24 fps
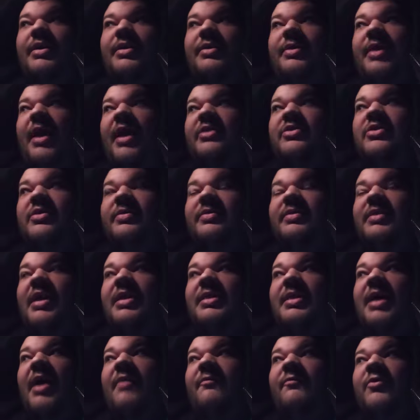They just
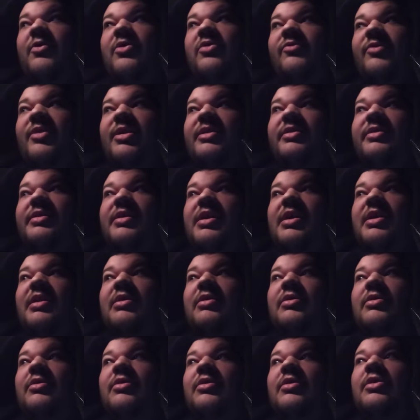did that for a reason.